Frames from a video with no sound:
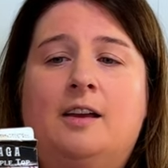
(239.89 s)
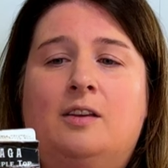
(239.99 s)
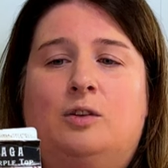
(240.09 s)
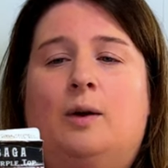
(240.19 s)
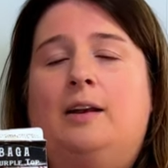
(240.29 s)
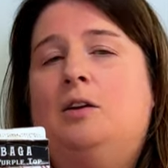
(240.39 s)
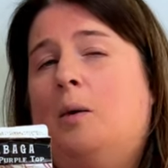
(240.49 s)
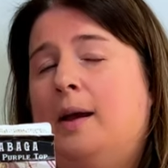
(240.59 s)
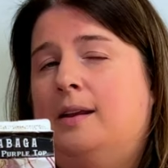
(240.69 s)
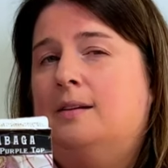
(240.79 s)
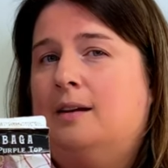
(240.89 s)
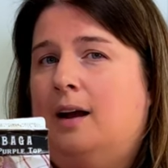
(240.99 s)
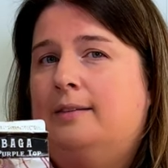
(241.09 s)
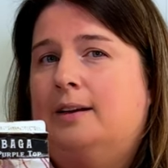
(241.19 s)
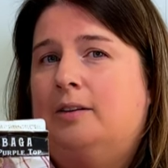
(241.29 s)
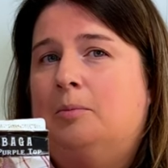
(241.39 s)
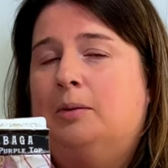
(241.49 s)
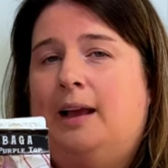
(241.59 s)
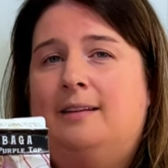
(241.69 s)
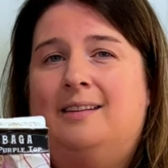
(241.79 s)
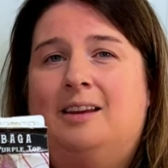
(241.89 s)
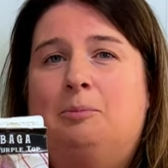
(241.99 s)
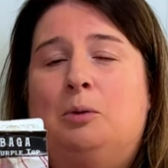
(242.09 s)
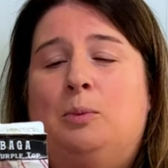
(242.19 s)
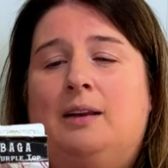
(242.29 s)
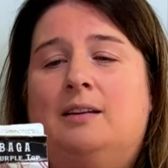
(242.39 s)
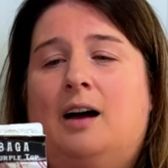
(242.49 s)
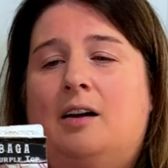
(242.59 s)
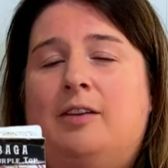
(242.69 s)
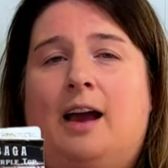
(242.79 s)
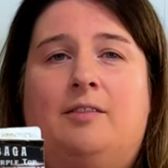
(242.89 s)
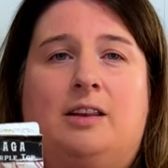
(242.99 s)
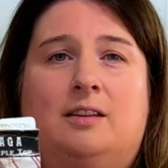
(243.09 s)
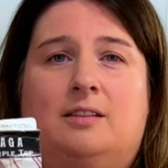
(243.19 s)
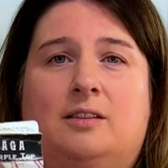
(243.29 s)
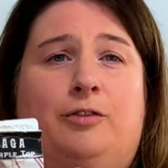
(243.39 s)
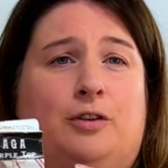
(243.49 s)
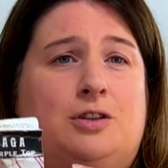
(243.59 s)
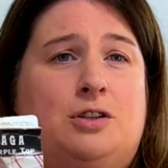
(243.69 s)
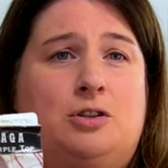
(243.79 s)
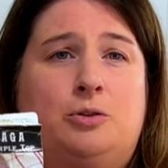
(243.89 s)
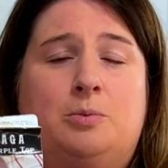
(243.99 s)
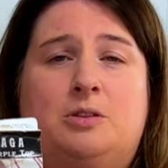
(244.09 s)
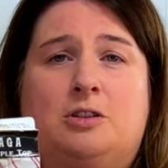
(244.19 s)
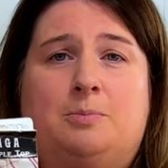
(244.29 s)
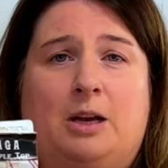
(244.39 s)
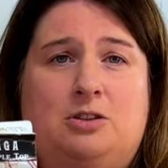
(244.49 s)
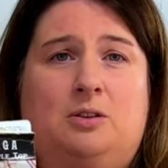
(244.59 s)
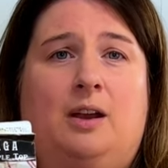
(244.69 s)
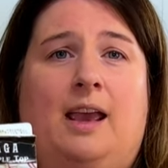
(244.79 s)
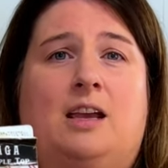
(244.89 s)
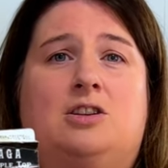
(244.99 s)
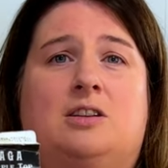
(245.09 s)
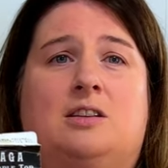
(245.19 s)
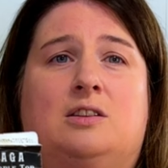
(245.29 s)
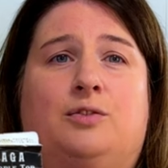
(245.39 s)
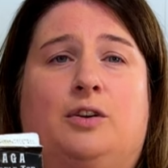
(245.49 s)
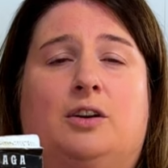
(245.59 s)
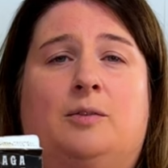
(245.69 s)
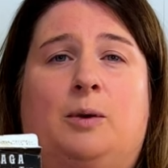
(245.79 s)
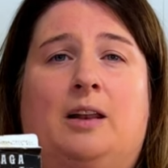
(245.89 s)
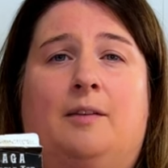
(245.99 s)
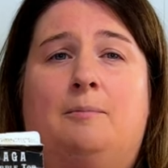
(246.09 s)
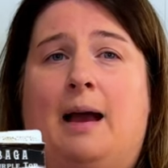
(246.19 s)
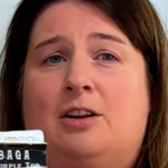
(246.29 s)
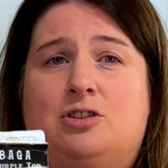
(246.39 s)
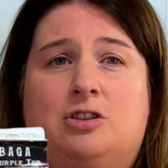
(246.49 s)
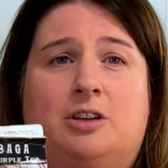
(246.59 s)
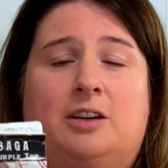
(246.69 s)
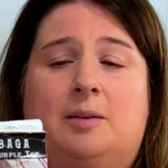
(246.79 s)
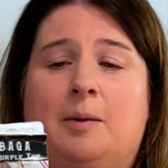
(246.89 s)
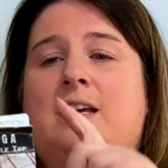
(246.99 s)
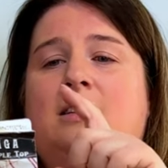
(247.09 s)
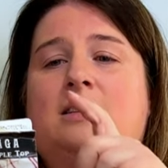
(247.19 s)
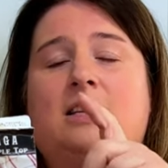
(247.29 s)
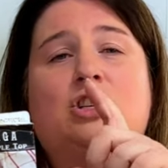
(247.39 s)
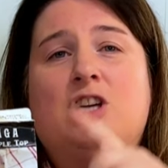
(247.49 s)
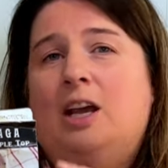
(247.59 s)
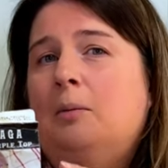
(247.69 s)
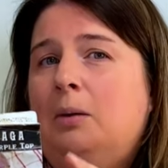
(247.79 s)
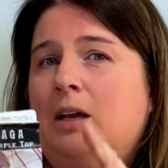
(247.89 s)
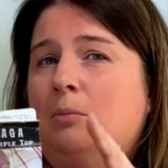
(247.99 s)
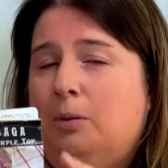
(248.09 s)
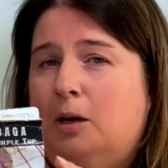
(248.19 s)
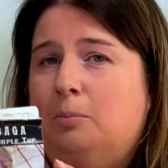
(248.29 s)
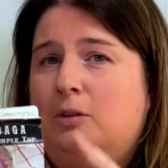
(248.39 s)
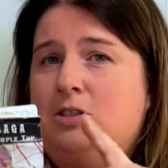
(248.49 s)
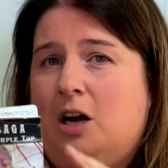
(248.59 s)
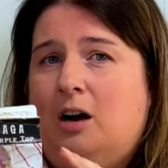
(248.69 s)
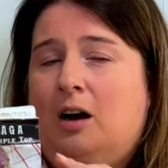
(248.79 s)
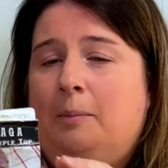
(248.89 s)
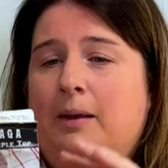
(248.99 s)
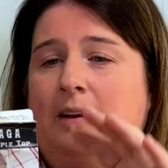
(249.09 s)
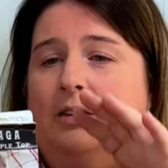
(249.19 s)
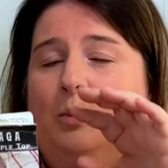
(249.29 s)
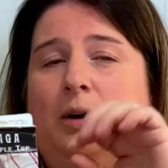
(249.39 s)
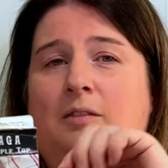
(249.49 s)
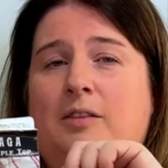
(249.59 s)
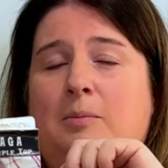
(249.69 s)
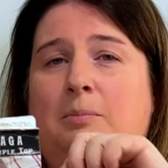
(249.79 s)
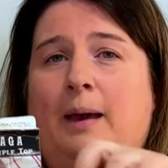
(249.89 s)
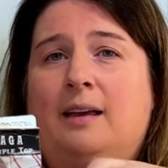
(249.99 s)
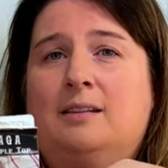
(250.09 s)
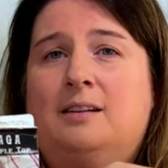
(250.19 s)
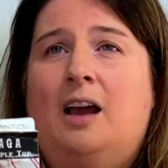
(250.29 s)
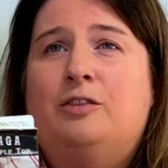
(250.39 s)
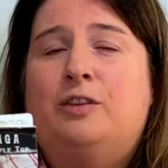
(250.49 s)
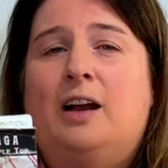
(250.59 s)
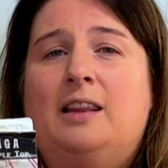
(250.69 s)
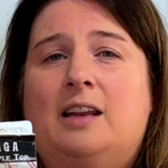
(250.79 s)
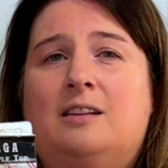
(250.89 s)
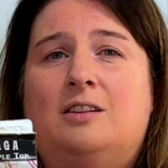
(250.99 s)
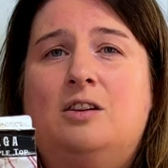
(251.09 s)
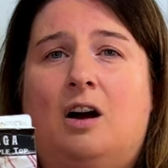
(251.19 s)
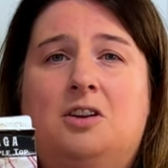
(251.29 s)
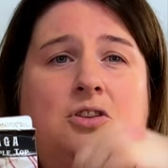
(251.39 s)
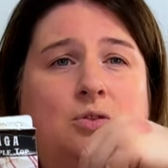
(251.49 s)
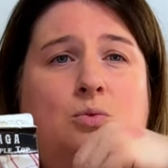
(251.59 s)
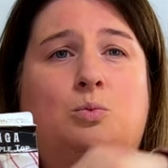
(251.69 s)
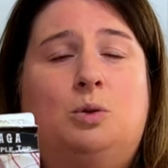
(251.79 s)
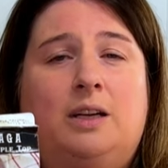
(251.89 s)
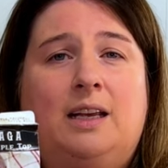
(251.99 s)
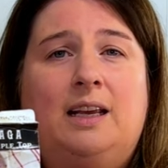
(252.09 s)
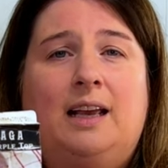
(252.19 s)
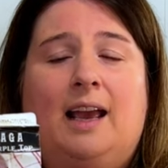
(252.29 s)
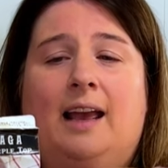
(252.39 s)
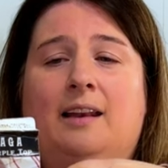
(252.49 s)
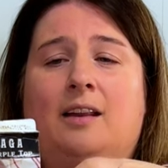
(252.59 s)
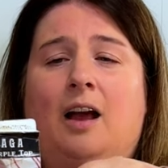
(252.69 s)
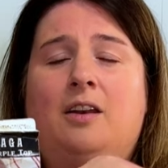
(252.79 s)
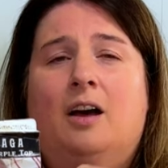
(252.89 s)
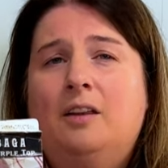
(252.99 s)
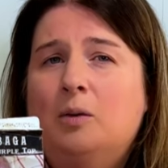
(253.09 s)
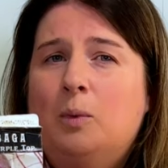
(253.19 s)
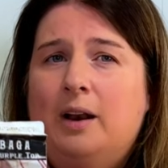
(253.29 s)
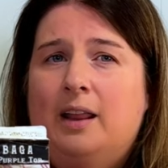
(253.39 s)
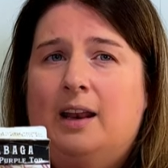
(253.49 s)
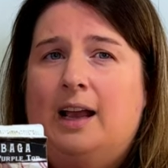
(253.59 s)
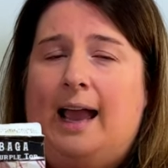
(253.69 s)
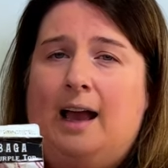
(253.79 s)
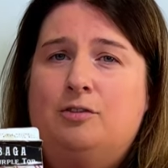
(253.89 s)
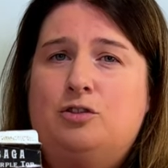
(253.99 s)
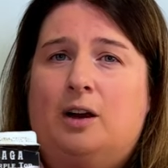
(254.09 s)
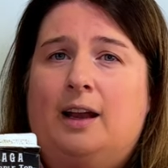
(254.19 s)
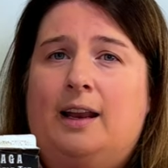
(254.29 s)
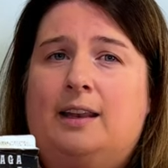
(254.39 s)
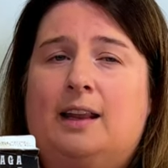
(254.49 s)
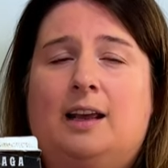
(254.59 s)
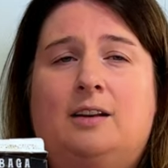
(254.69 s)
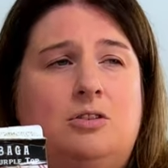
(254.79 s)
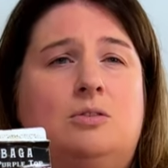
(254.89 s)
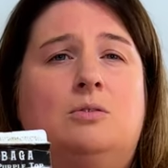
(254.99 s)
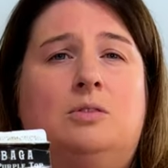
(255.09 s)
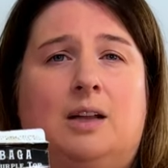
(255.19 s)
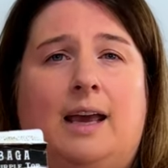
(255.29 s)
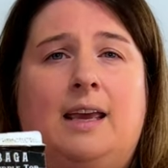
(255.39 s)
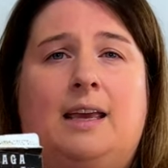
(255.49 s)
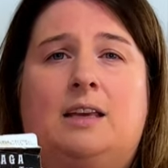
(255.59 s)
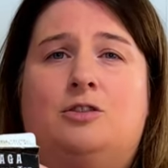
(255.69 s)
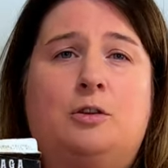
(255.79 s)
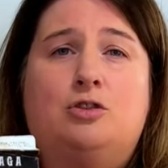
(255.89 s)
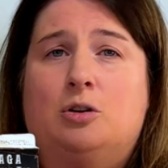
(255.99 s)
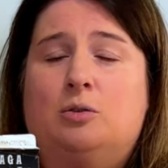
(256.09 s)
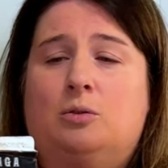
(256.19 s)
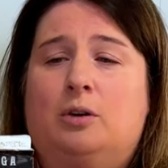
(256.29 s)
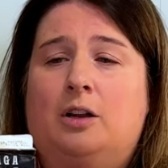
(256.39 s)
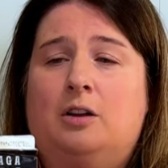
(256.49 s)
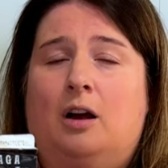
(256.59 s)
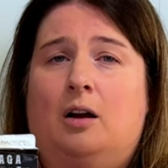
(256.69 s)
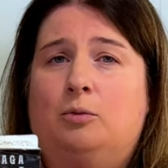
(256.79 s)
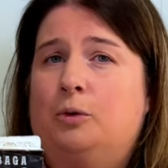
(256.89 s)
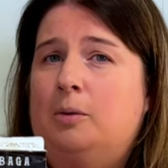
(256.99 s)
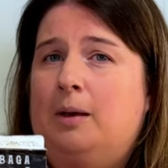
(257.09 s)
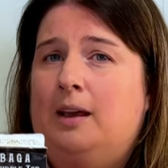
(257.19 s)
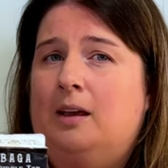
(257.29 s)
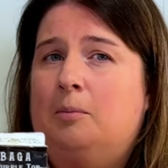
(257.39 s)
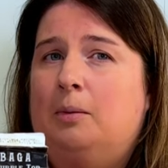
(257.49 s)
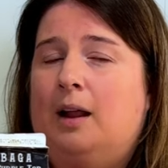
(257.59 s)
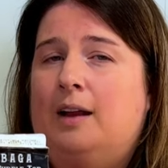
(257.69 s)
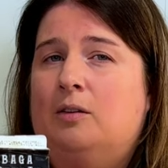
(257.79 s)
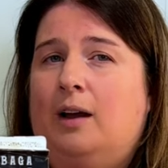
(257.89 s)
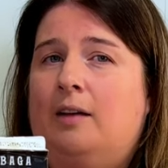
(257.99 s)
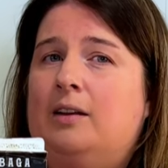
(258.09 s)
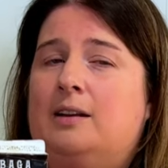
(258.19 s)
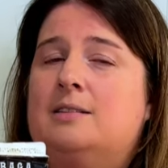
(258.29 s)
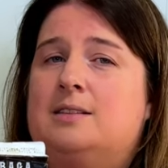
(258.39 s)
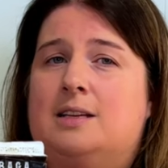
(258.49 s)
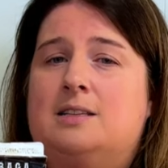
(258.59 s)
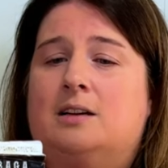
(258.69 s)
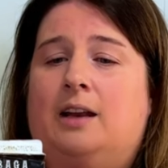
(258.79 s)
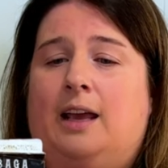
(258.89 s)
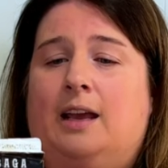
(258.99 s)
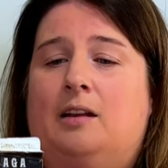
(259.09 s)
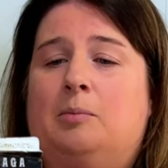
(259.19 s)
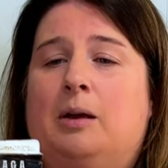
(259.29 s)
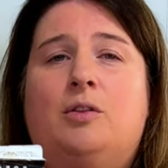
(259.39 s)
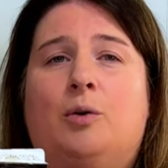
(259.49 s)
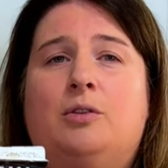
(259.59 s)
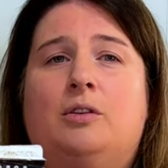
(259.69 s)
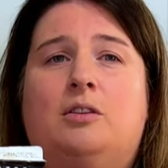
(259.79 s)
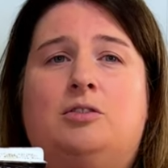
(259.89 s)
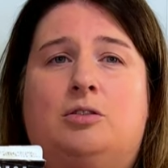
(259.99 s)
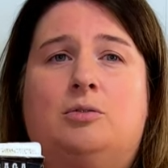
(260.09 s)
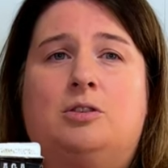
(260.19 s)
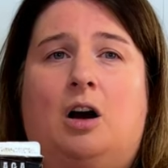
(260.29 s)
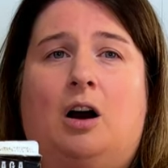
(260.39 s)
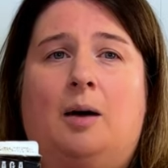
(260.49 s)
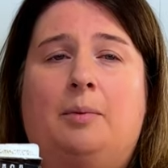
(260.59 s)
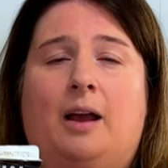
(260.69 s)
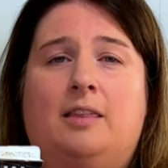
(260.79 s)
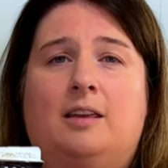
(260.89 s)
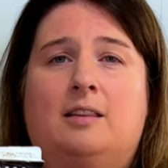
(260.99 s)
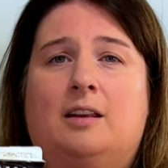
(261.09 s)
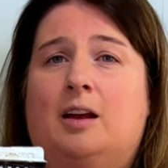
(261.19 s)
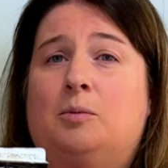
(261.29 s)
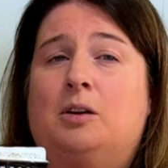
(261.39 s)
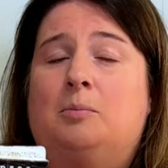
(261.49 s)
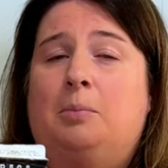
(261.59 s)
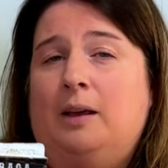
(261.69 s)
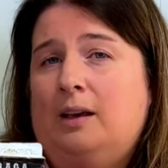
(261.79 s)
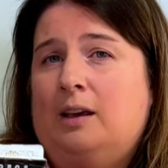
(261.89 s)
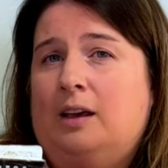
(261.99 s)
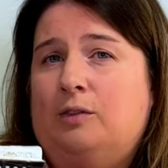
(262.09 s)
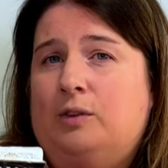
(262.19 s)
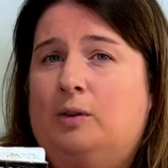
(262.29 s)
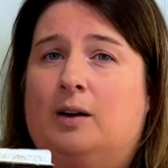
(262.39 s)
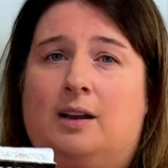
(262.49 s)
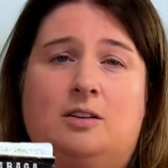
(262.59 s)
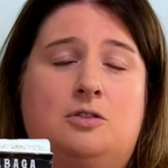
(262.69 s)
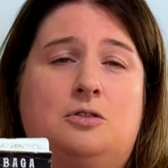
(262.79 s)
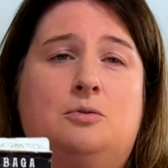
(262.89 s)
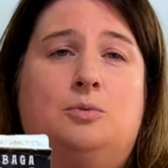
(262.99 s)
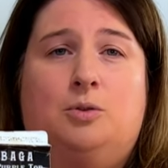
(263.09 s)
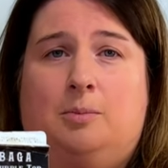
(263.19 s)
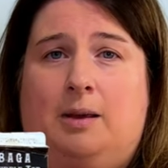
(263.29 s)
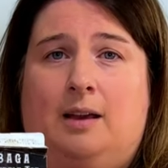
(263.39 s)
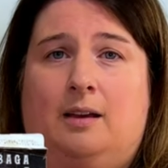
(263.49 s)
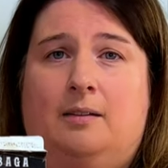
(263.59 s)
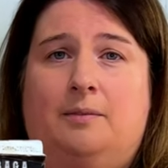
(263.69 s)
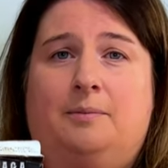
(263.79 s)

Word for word: So I know I need to cut down on planting it, but we love having this for soups or special occasions for we love mashed turnip. It's the Champion Purple Top. It is one of the best. I find that it's not too woody. And another one that I have tried that I do like is Joan uh, rutabaga, but I don't have any seeds on hand. But those are the two top I think that I would pick if you are into rutabaga.